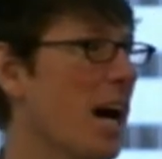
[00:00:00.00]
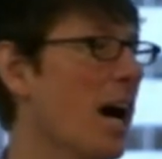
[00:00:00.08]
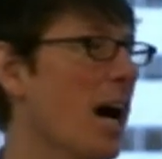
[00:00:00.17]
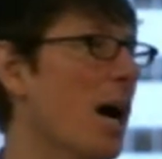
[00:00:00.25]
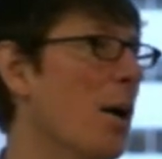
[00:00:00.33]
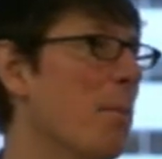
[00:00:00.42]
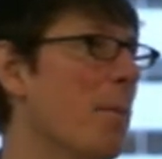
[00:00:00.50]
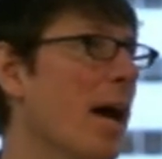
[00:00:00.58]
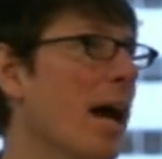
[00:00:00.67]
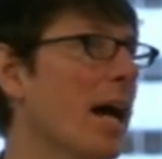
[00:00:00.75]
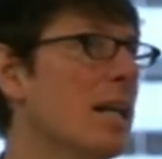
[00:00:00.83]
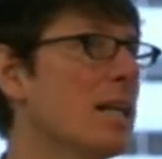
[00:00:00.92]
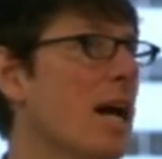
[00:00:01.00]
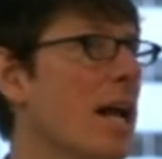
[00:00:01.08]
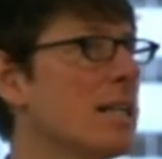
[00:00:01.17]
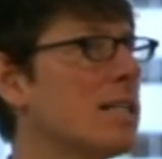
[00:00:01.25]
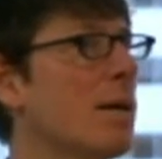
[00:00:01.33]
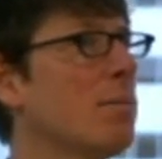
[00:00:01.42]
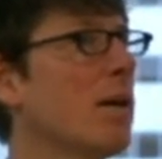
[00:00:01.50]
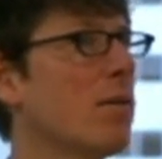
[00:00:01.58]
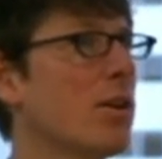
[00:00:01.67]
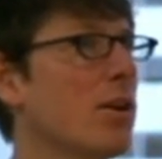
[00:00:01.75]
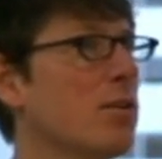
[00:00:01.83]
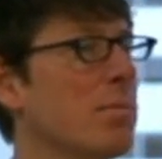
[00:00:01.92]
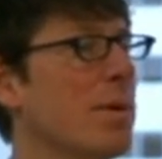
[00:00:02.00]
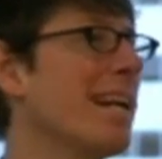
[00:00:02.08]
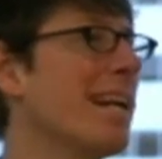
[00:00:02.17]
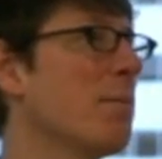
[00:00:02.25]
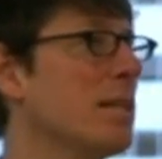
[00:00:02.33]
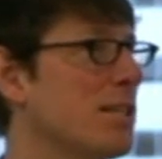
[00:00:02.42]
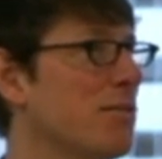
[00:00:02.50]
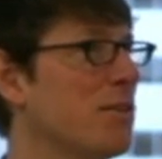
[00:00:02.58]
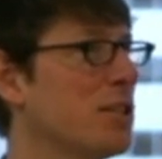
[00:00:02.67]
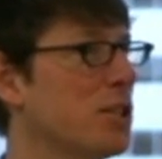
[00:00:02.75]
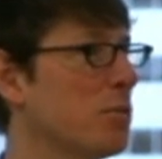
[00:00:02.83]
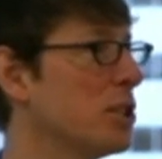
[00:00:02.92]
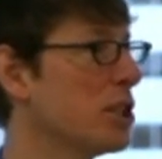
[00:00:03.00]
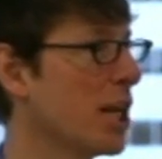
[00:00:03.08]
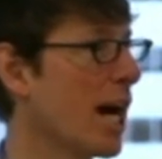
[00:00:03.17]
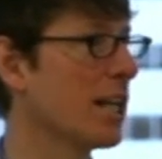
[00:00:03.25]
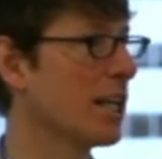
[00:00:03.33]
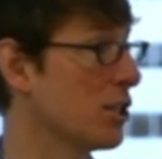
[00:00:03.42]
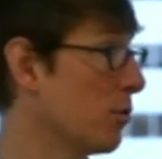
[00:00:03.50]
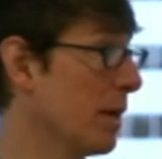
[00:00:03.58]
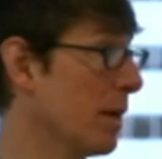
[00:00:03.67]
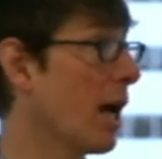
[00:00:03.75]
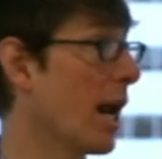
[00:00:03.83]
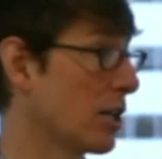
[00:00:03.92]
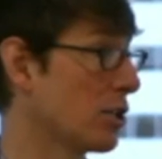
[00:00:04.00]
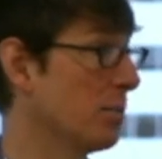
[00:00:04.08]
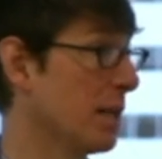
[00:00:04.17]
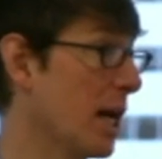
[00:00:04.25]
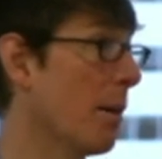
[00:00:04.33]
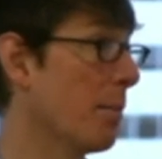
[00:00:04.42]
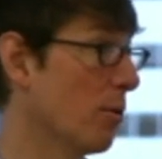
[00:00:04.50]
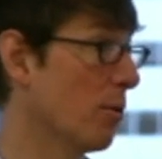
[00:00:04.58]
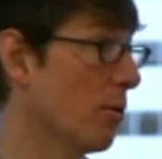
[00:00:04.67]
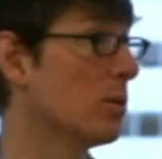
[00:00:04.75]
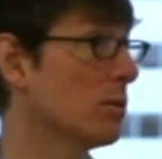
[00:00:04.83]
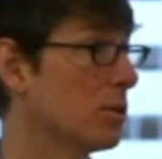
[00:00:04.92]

Um, and, and at some level, there may not be sufficient originality, so it may not actually be copyrightable.